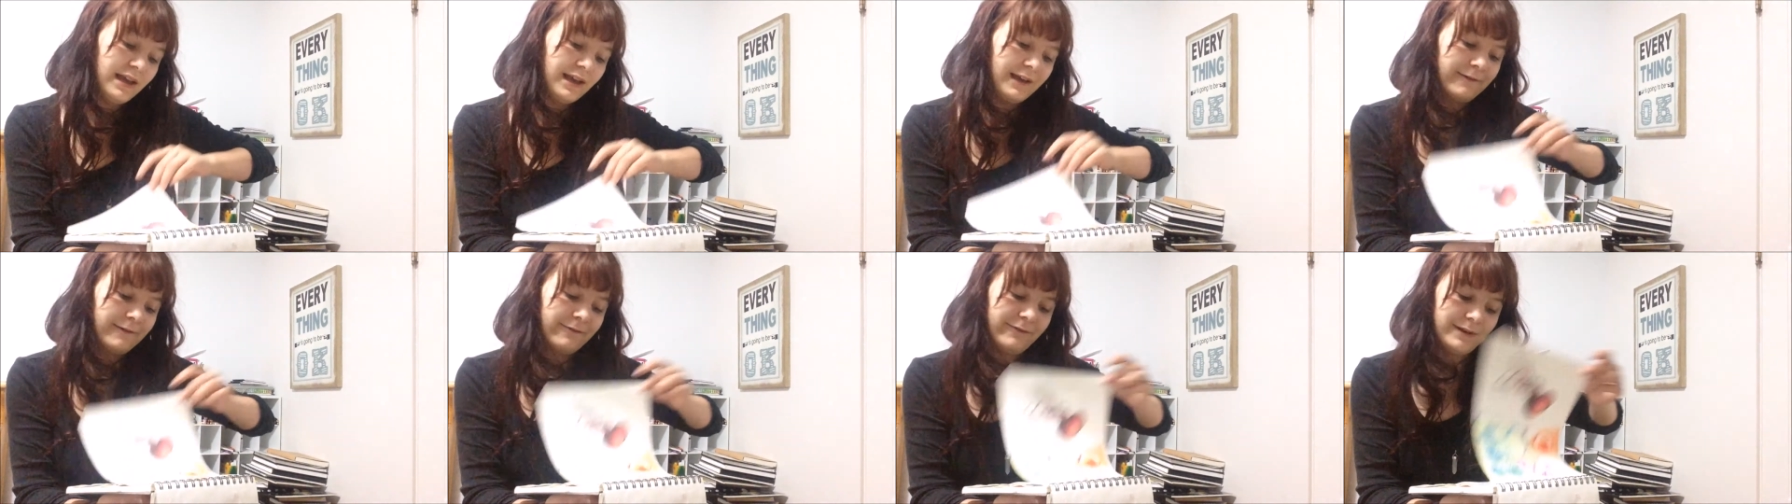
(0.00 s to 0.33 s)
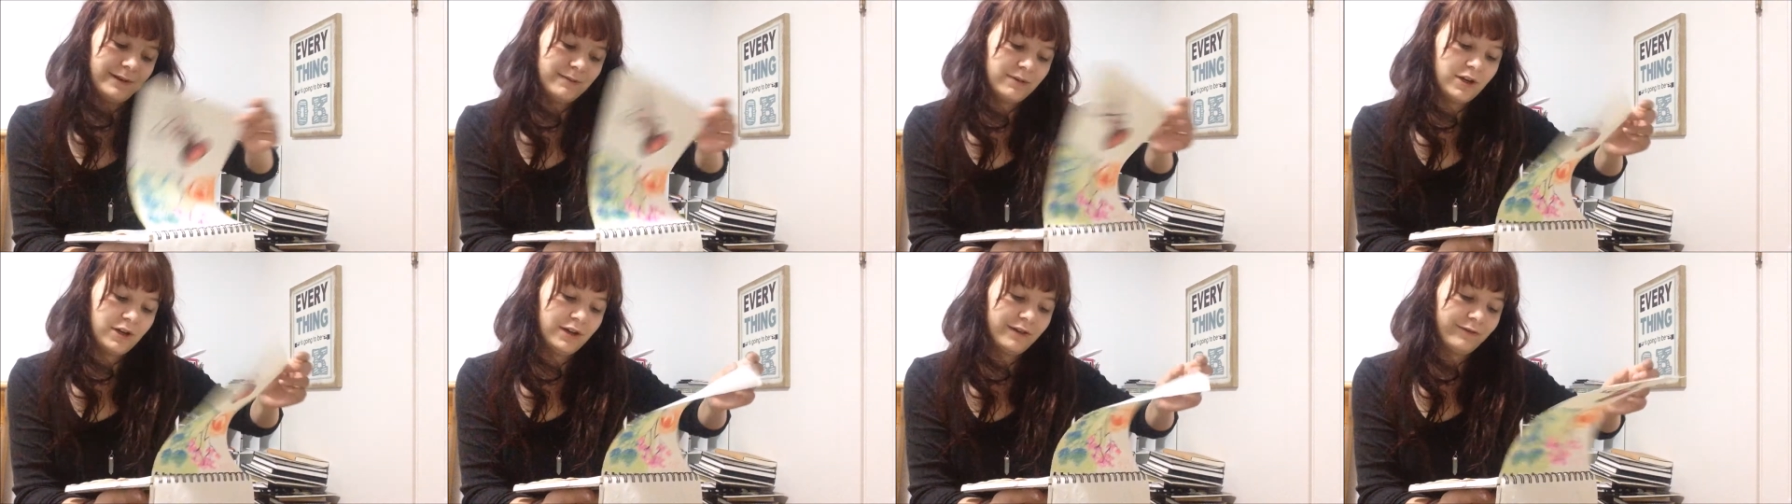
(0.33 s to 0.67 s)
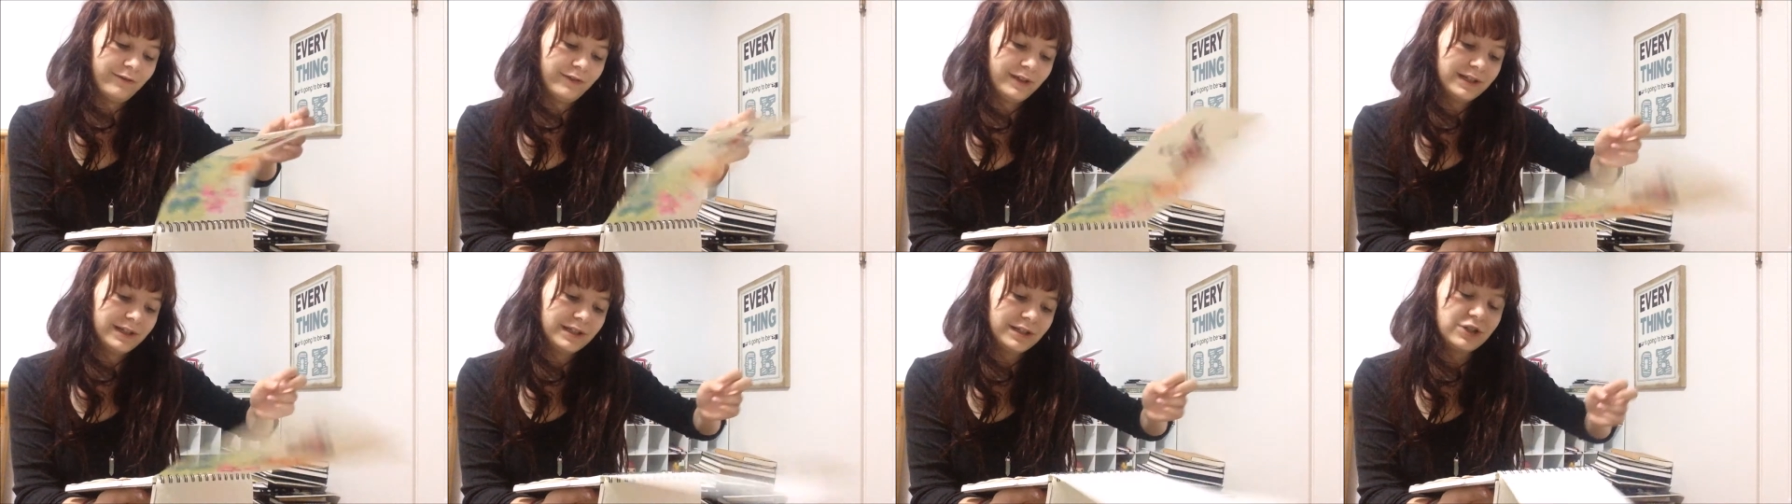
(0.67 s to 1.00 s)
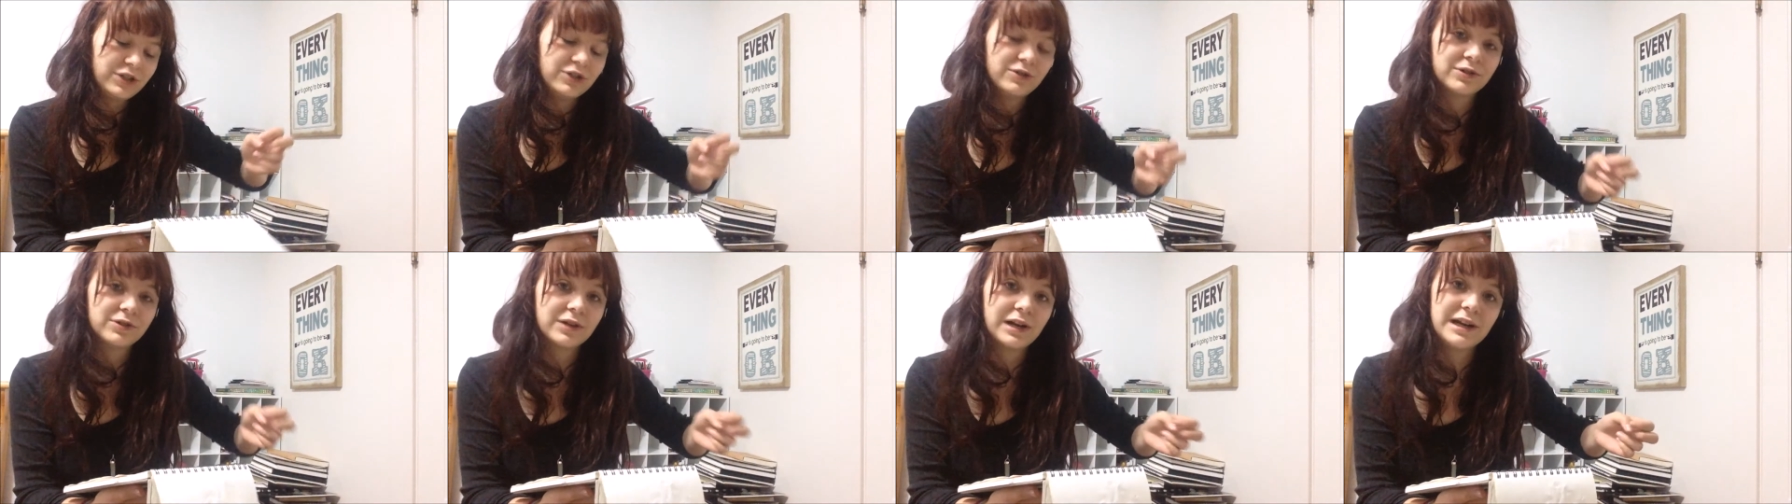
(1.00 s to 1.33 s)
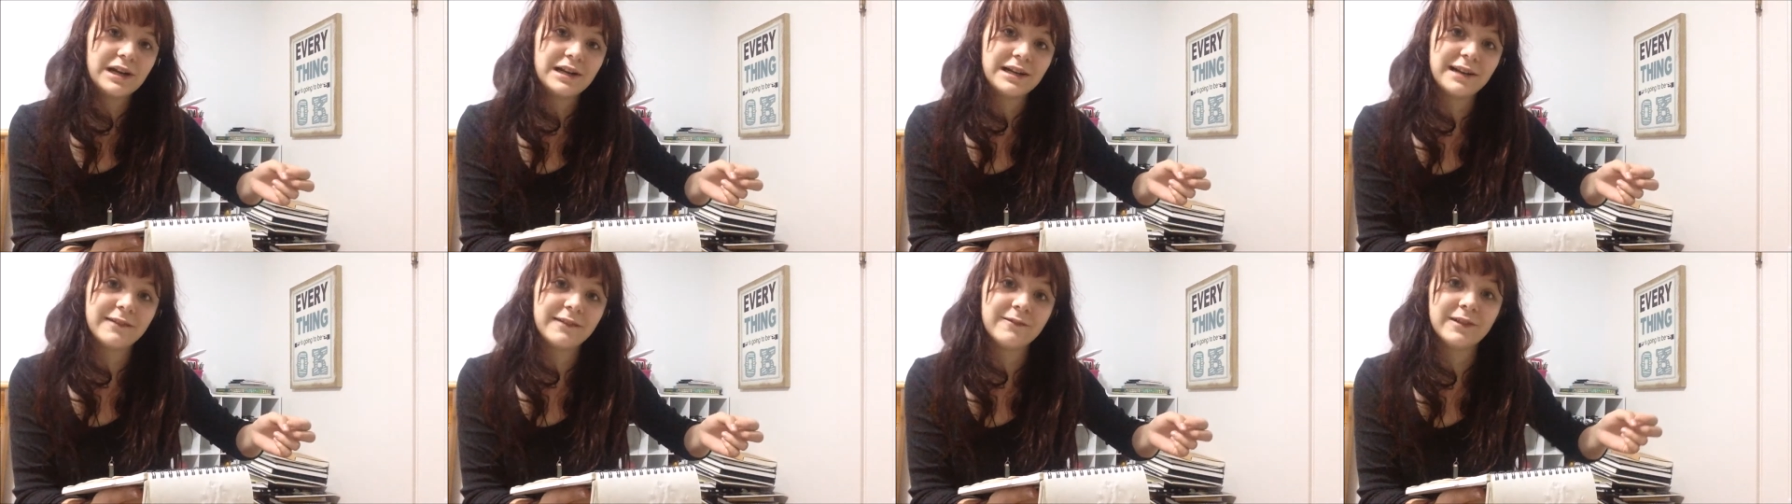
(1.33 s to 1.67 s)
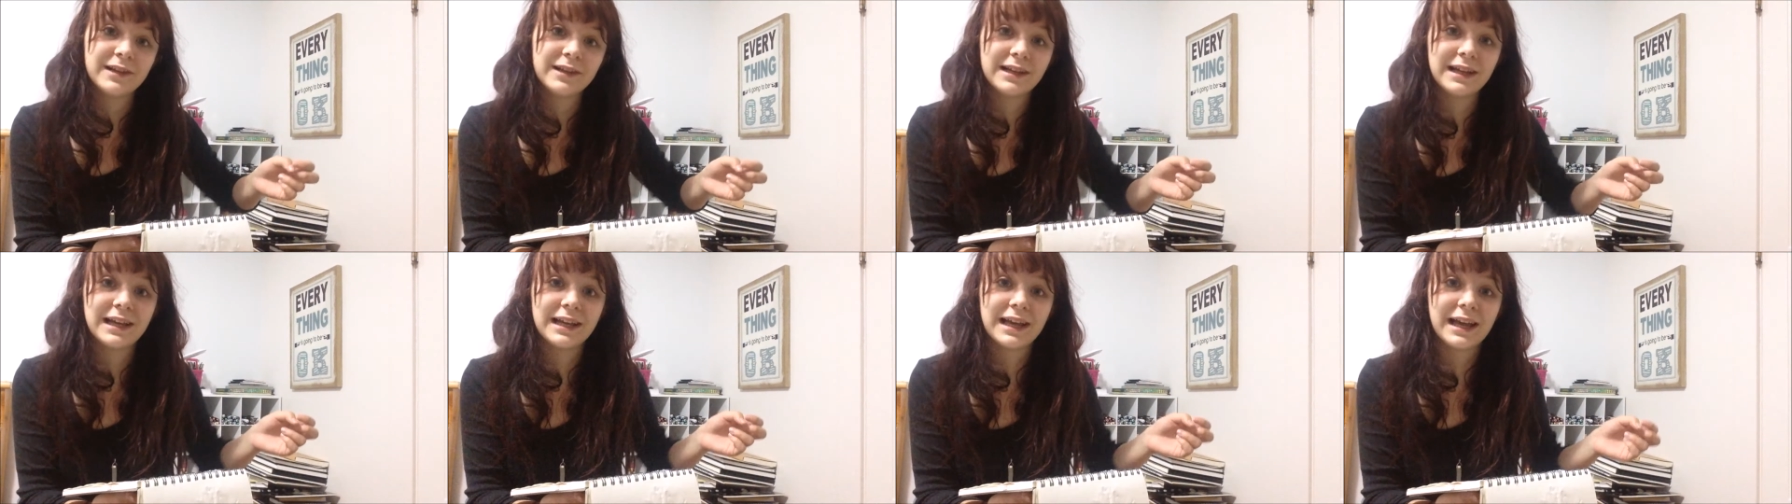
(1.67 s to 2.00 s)
If I'm not feeling too great and I
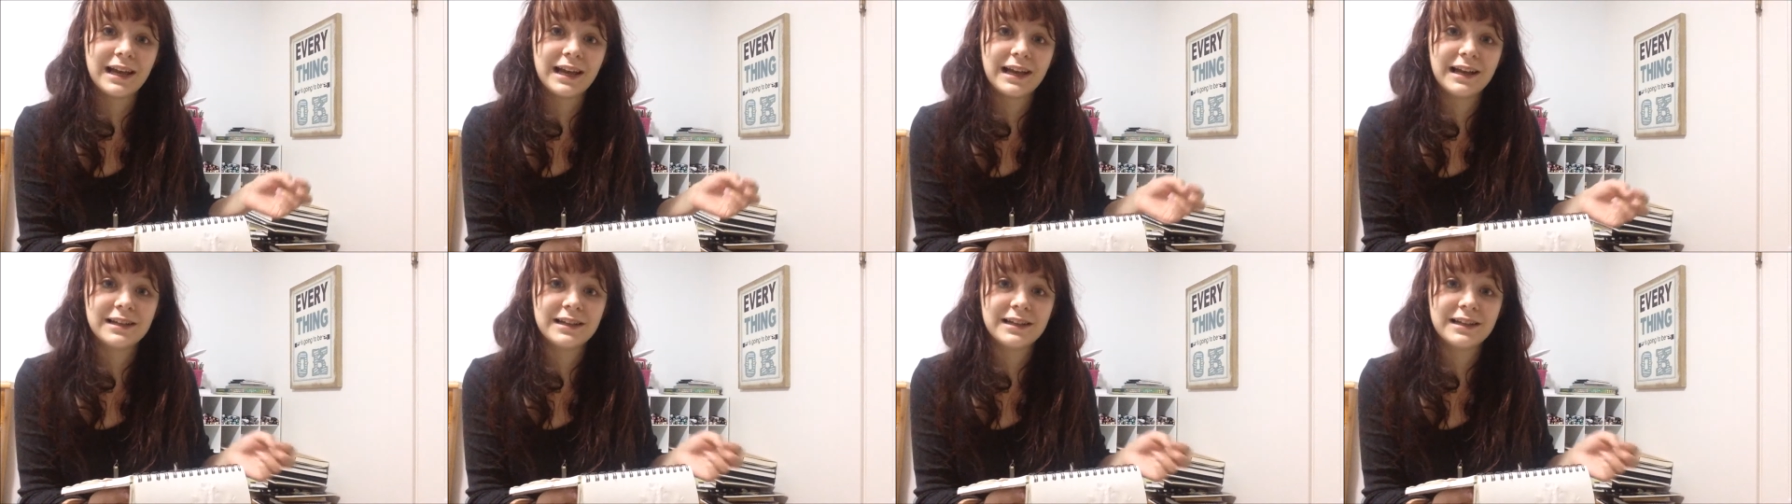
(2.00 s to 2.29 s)
feel like